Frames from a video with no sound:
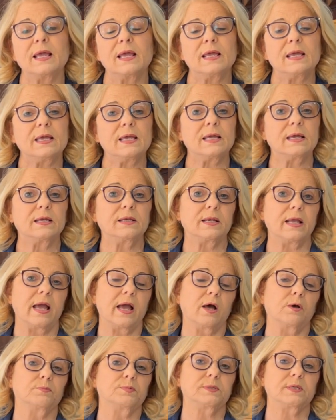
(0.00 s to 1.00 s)
it
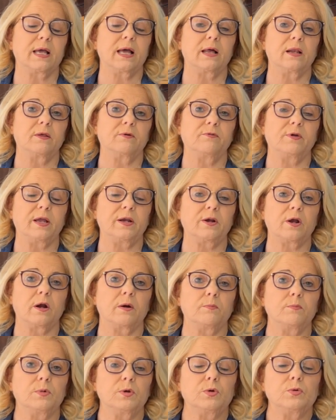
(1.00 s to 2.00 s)
helps elevate our
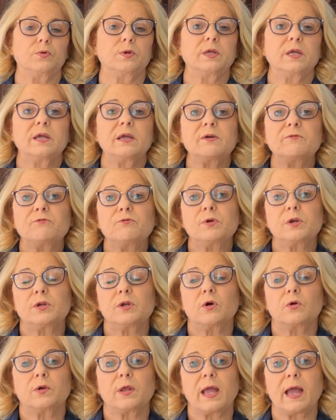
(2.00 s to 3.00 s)
mood if we
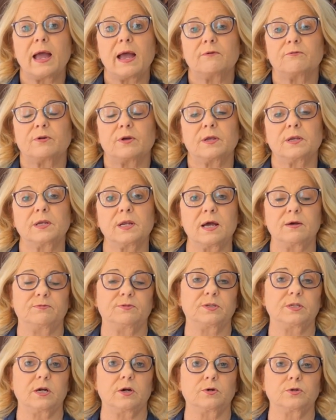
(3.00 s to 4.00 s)
don't have enough
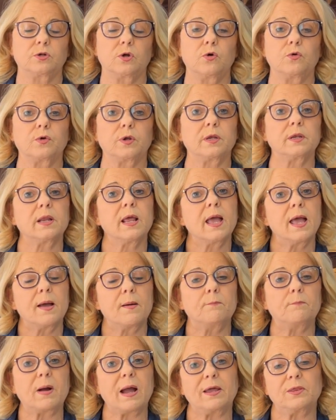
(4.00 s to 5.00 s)
serotonin.
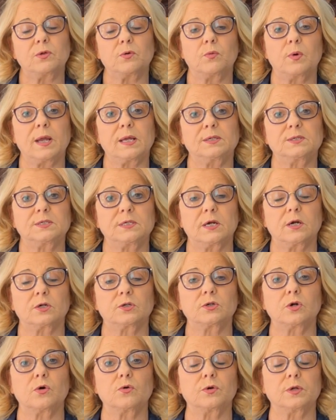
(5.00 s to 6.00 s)
By the way,
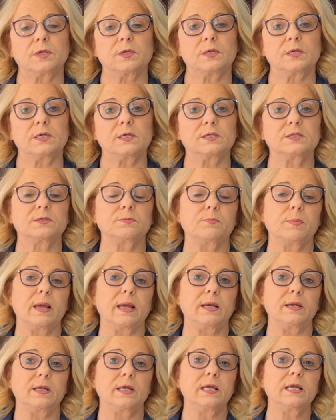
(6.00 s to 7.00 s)
serotonin is
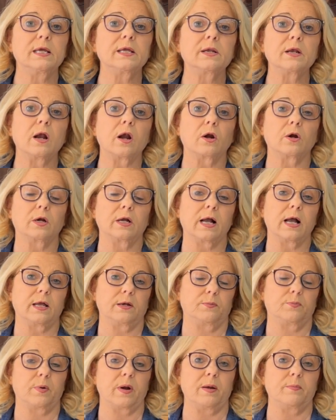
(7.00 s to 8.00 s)
made in our
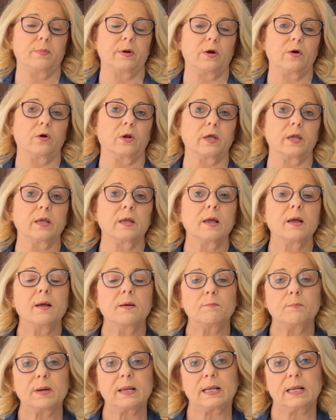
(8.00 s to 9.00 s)
gut primarily,
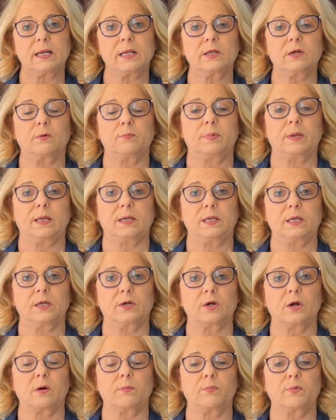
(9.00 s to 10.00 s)
but a little bit
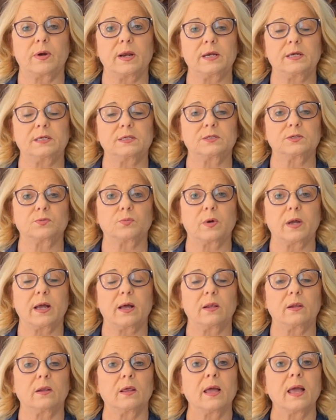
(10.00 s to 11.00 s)
in our brain as well.